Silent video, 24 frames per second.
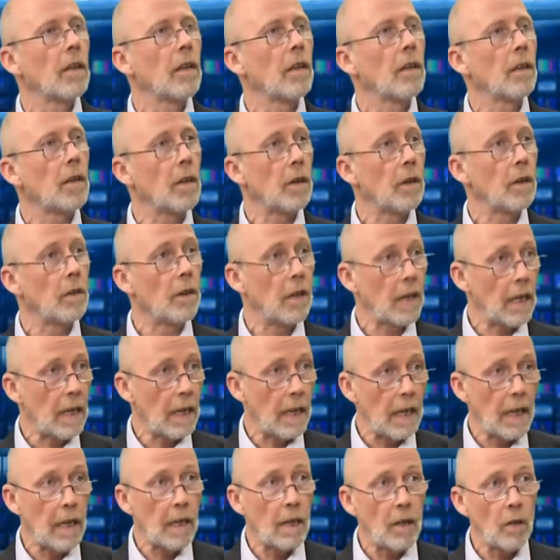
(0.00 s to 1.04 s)
The
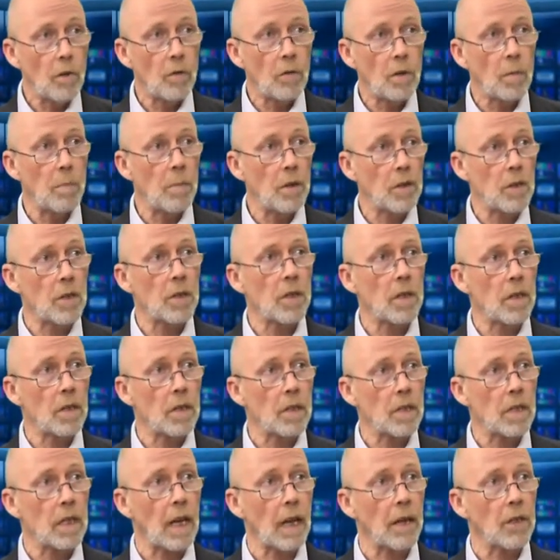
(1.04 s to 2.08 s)
EU
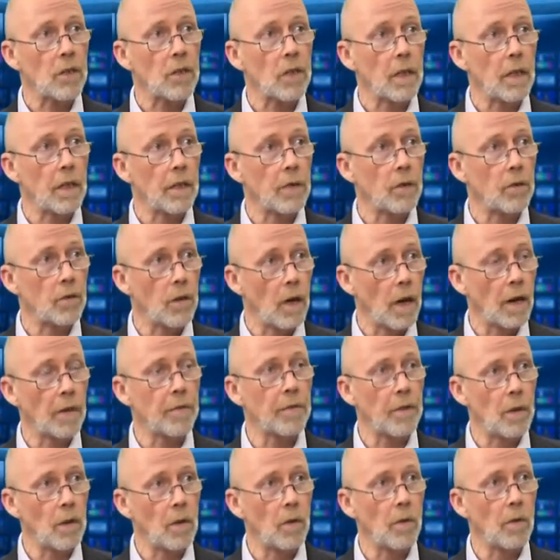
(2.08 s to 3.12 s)
commissioners actually
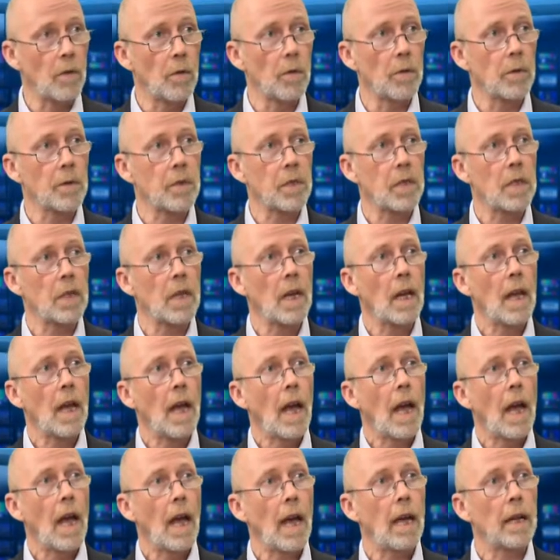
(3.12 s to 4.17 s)
draft the laws
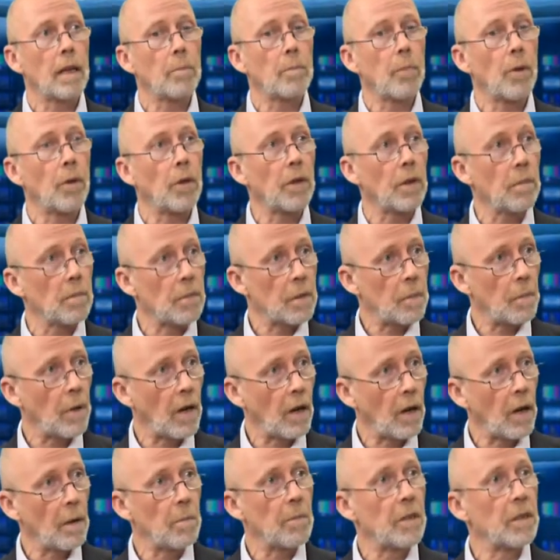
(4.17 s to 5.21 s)
and put them to
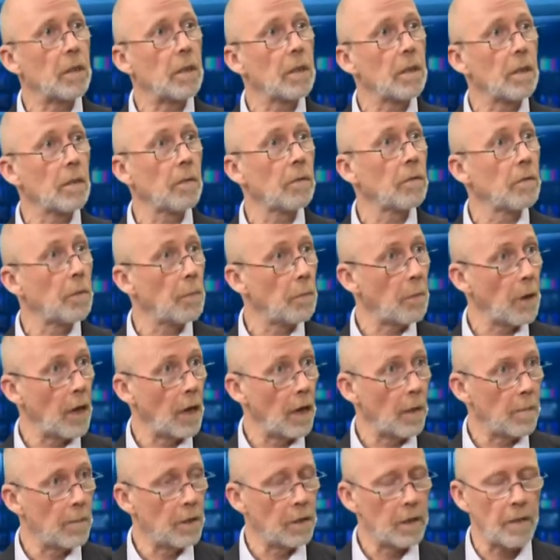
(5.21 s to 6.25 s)
Parliament for
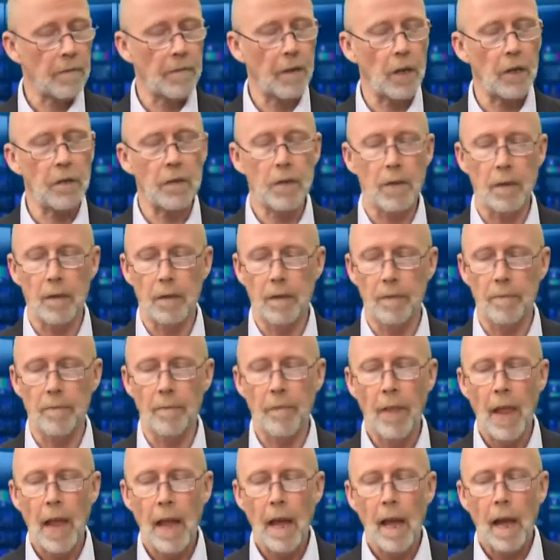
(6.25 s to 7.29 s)
Parliament to vote on.
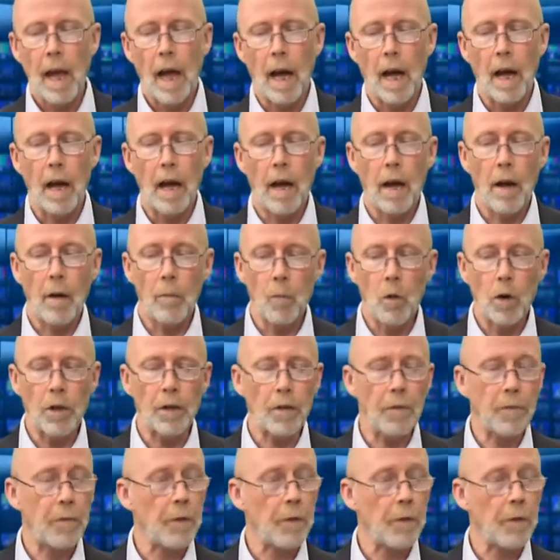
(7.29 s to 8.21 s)
And what the